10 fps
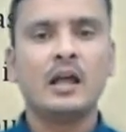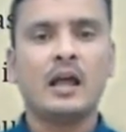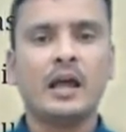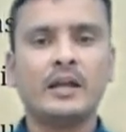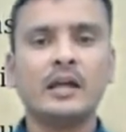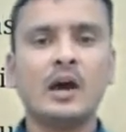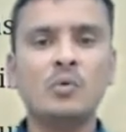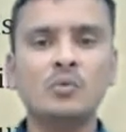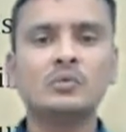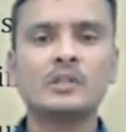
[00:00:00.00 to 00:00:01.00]
and
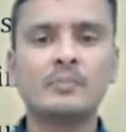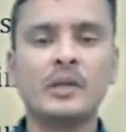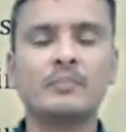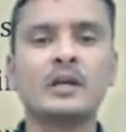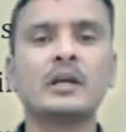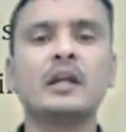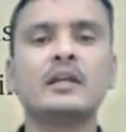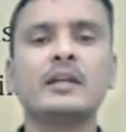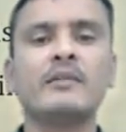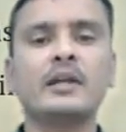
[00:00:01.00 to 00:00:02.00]
how the people
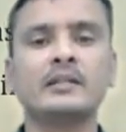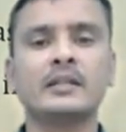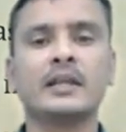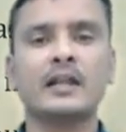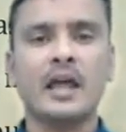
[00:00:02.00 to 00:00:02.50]
cultivate their